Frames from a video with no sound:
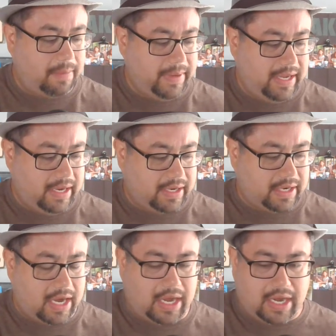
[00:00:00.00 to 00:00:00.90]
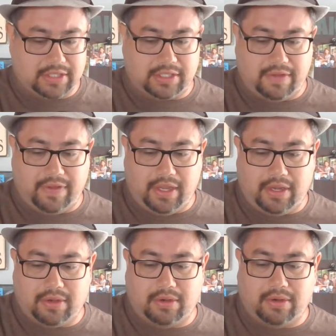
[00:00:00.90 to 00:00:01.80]
because of
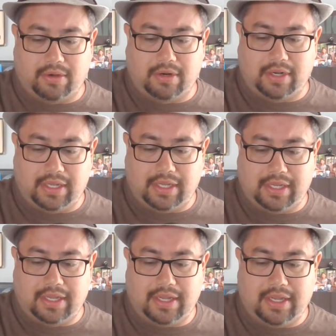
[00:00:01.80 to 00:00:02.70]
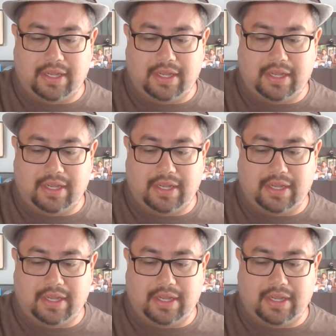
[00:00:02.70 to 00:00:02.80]
your love.